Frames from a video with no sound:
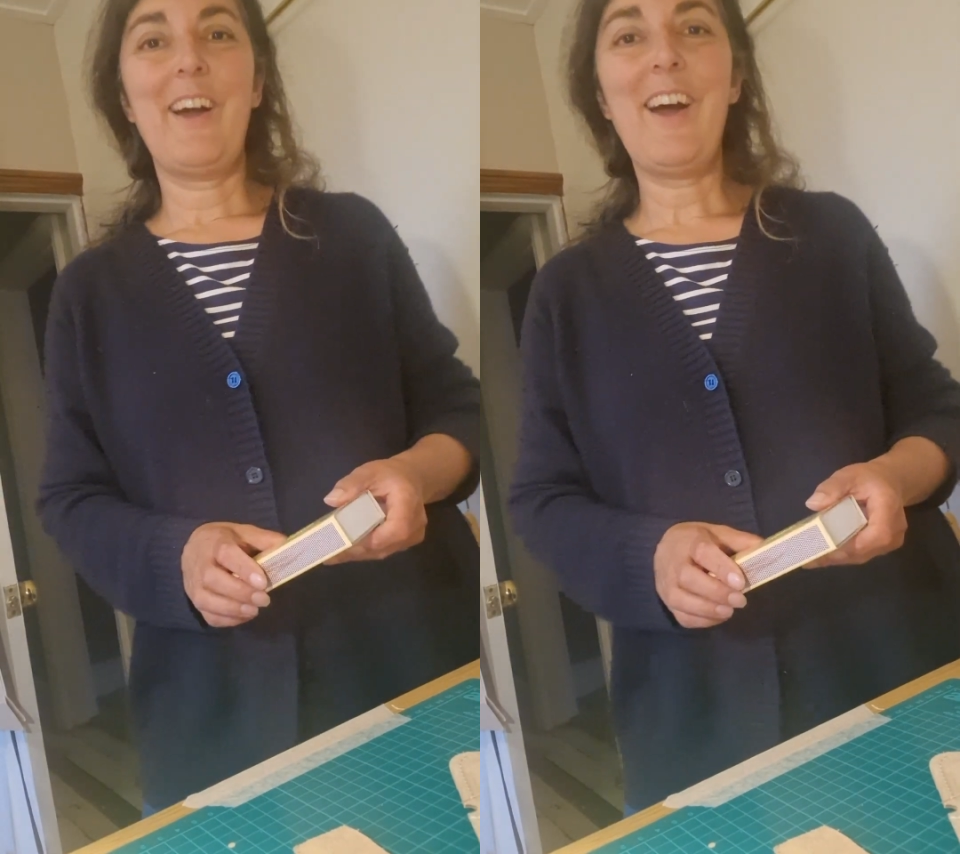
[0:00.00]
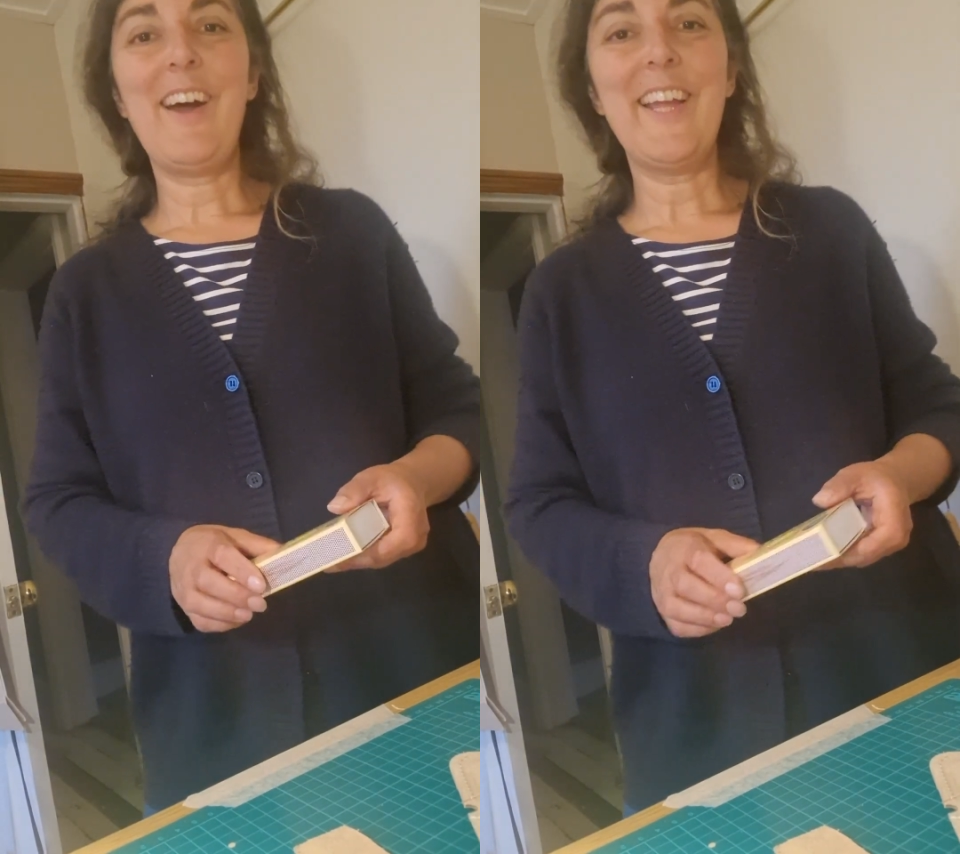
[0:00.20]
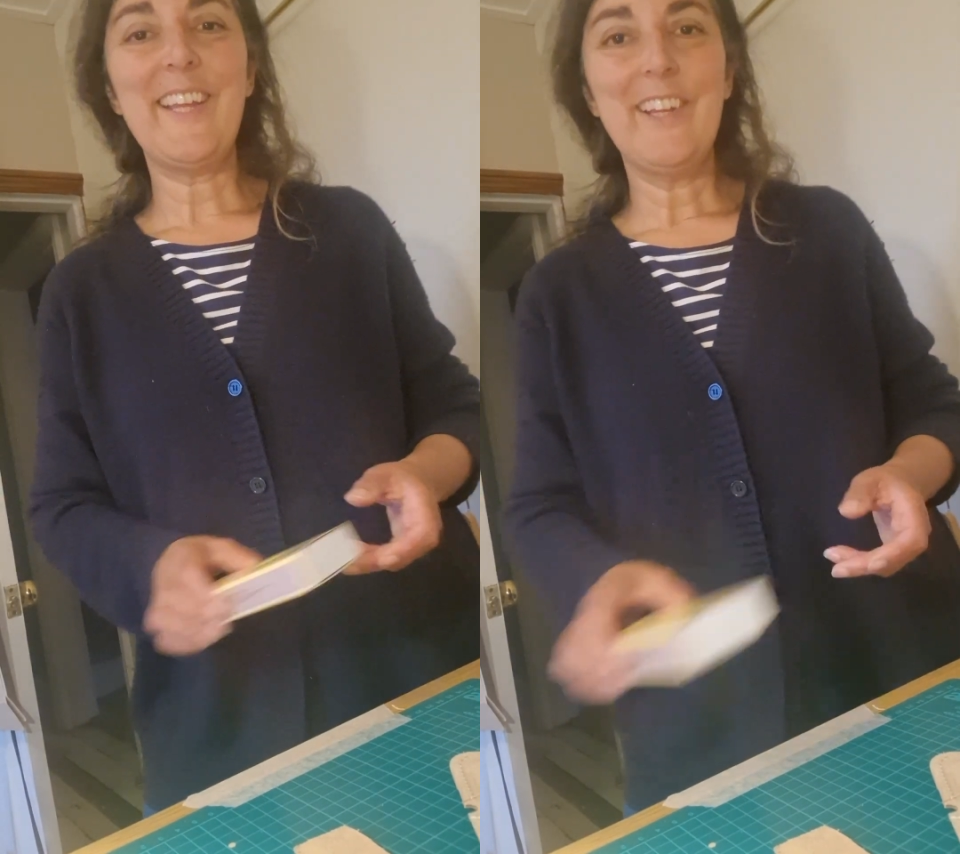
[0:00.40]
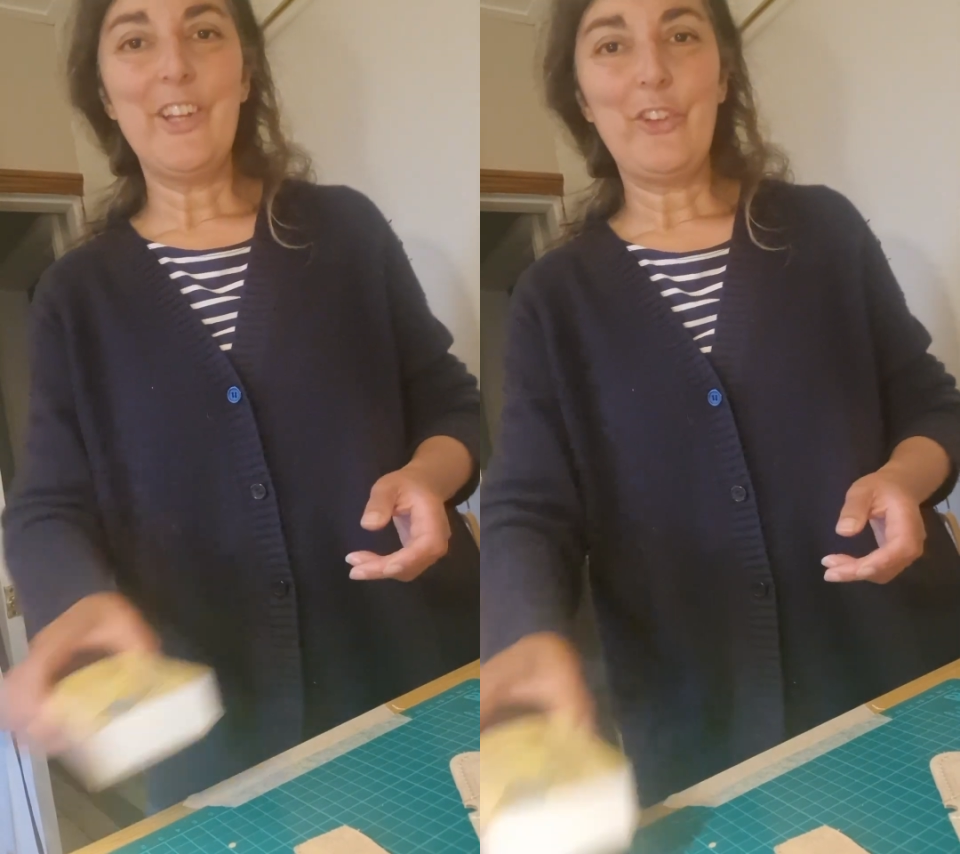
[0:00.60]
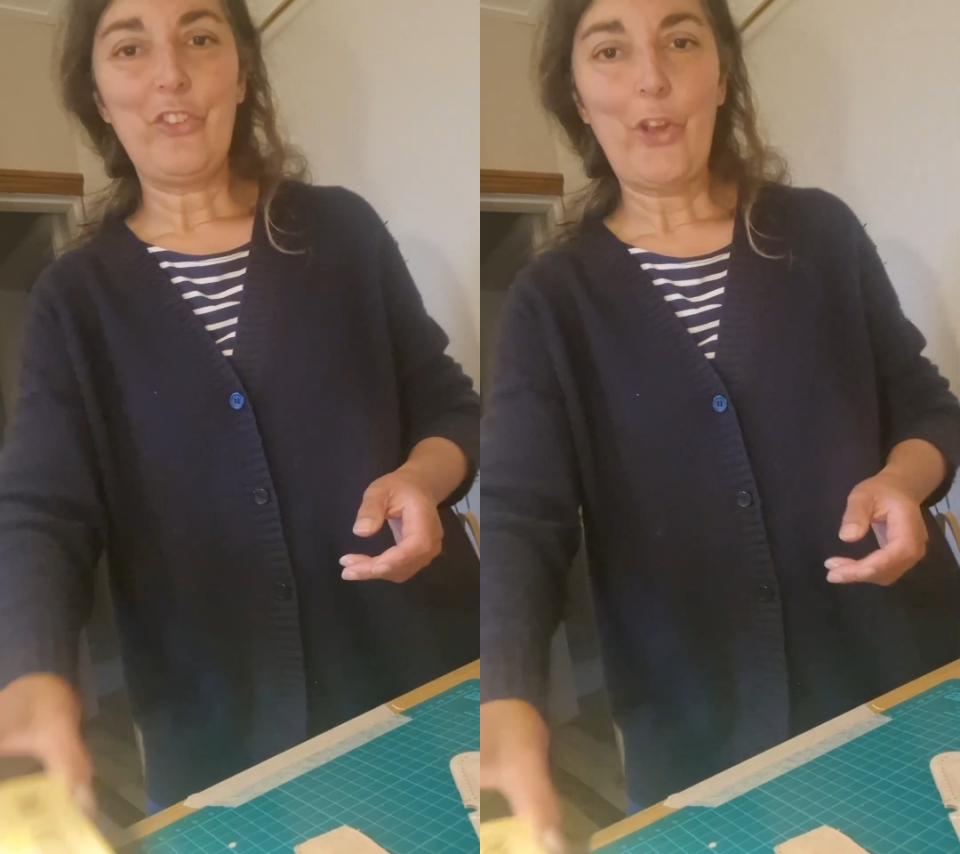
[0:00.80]
Hi,
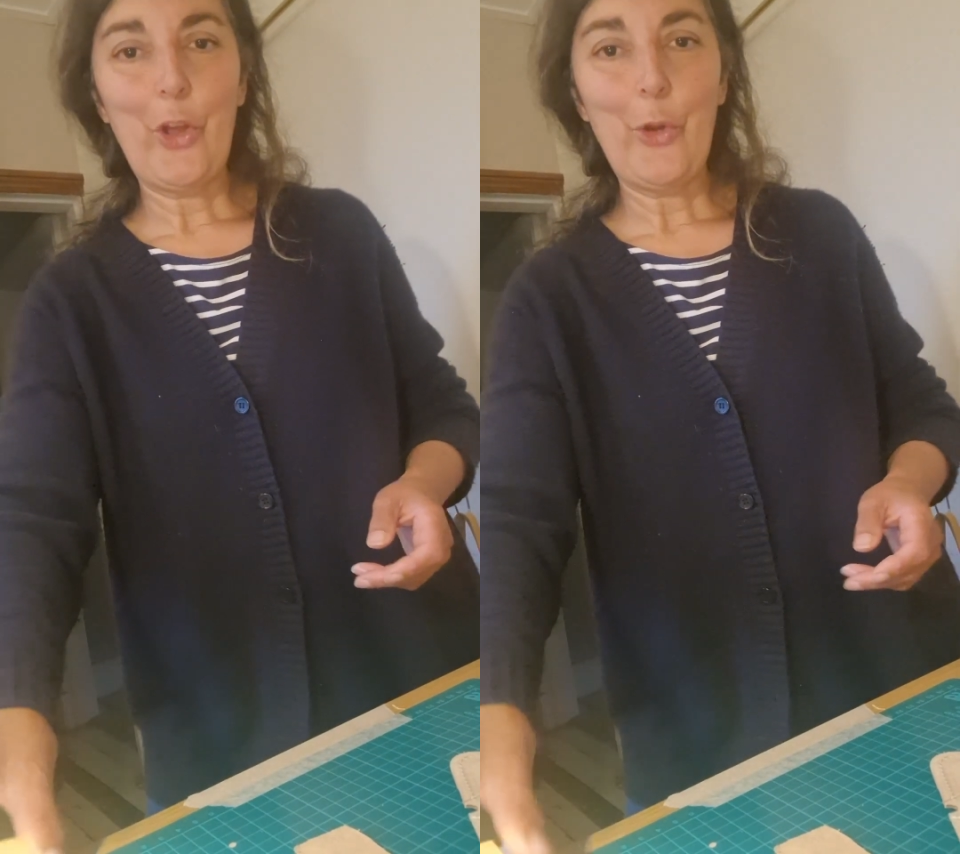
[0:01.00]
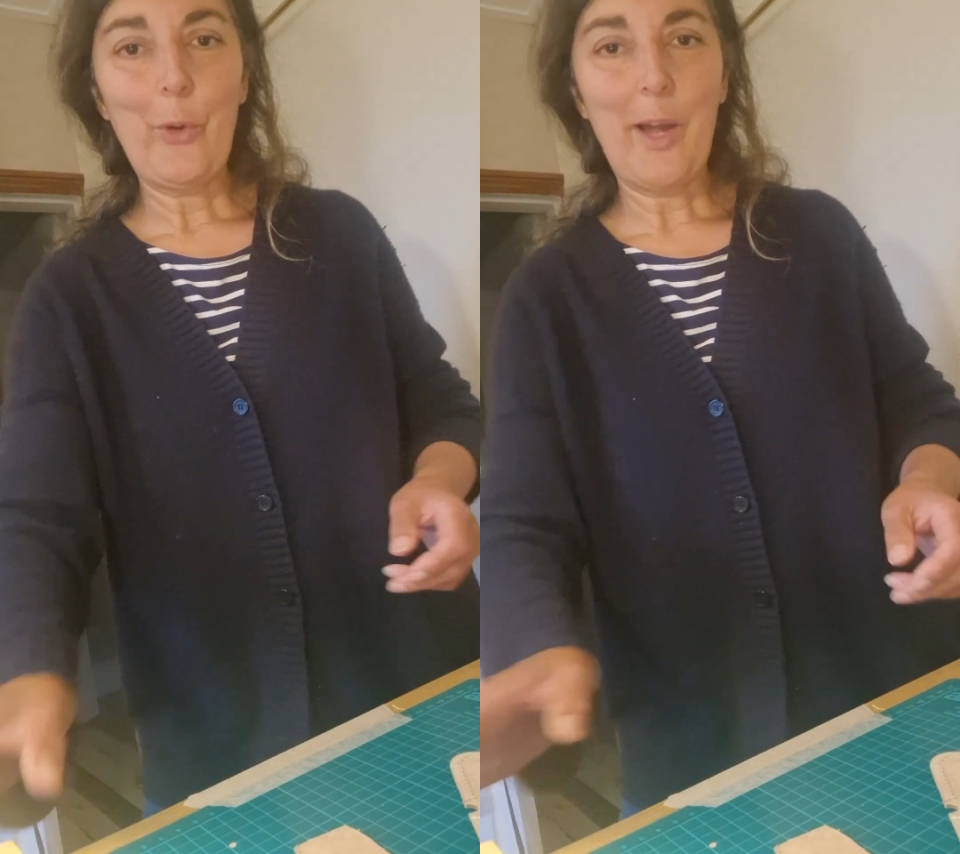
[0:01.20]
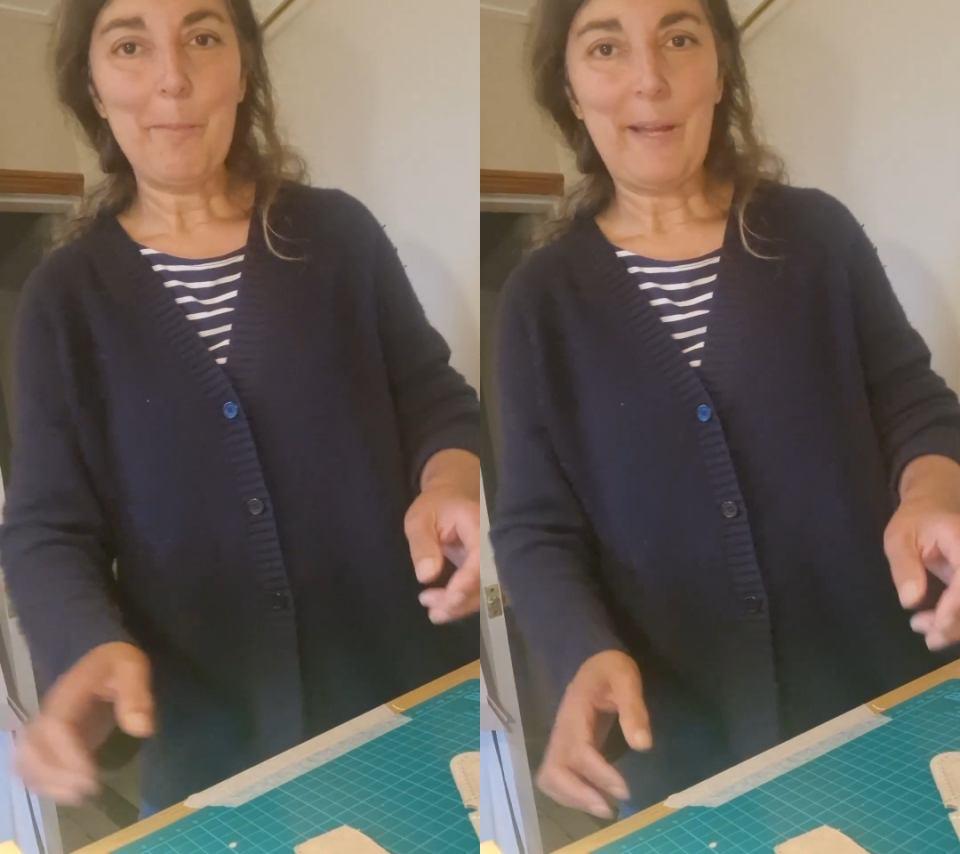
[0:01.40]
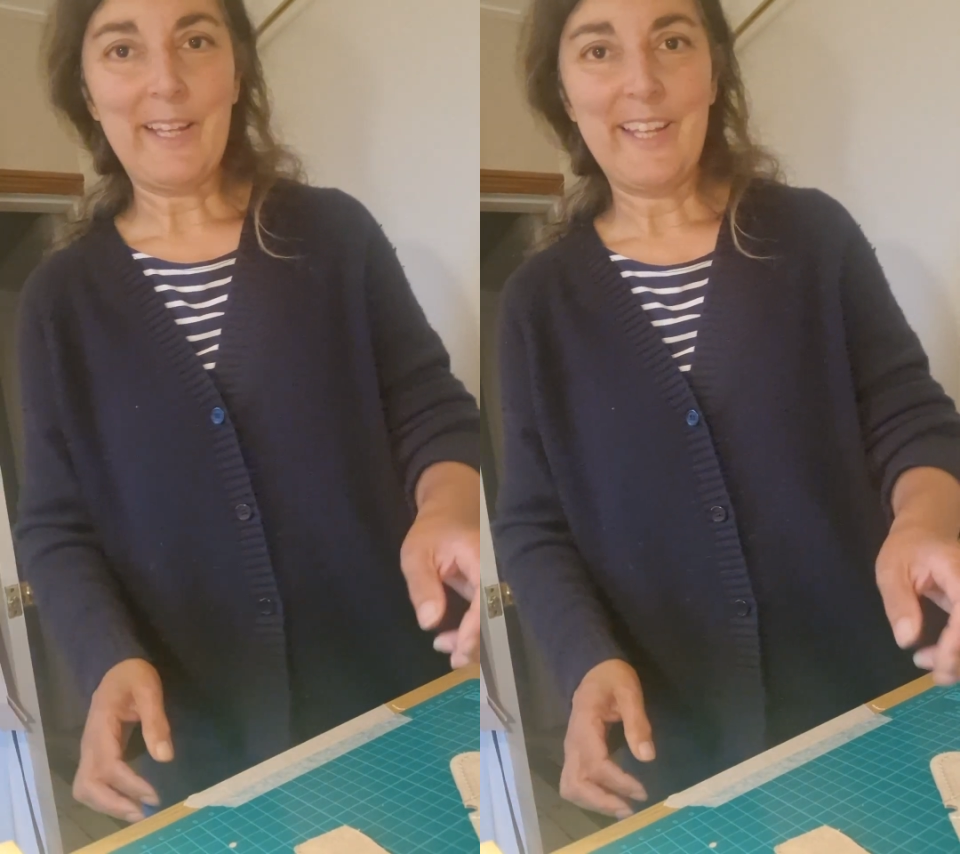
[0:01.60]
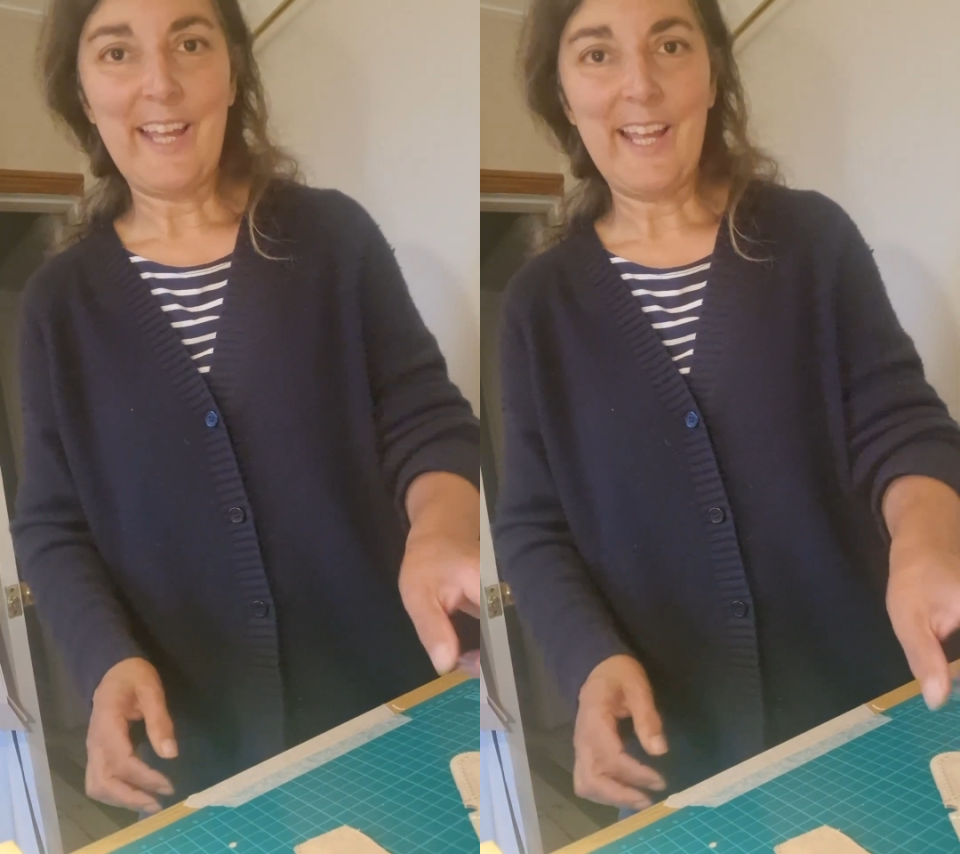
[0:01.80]
so I'm
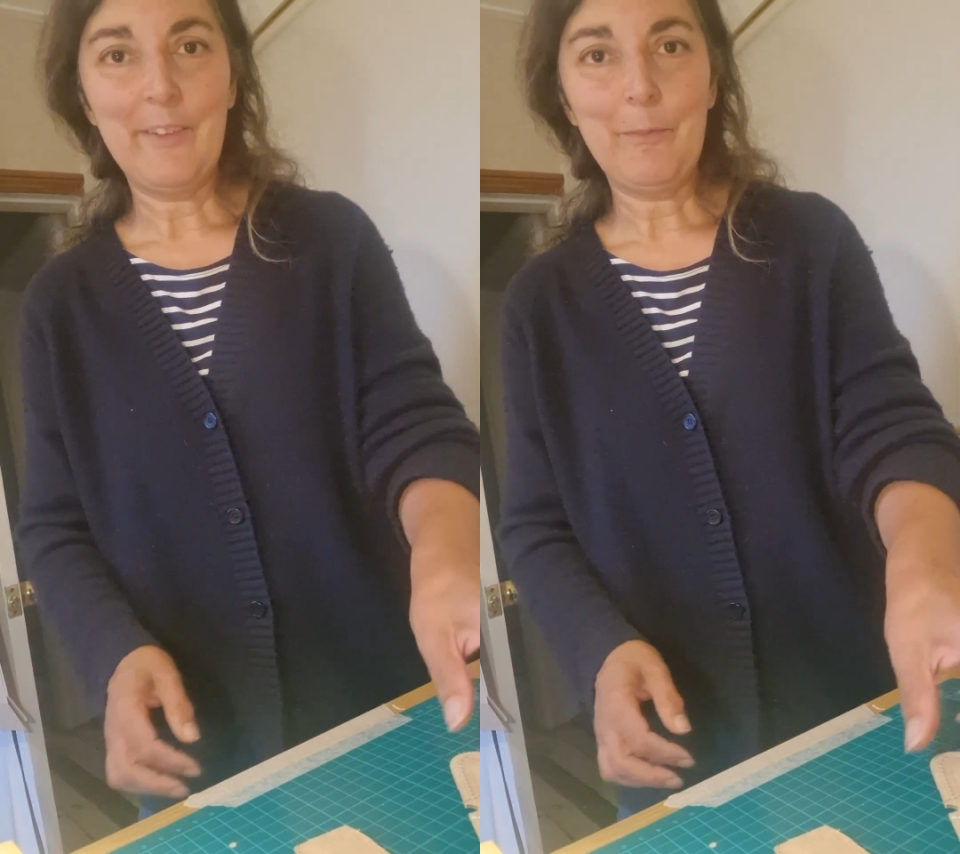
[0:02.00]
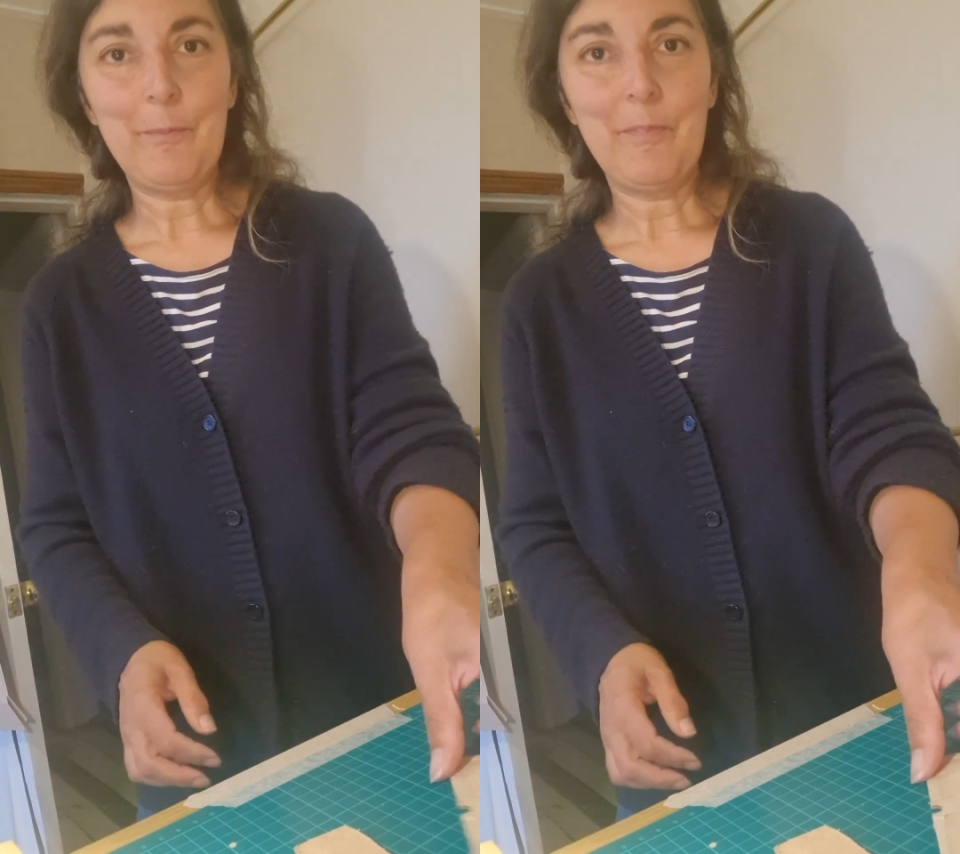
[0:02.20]
back again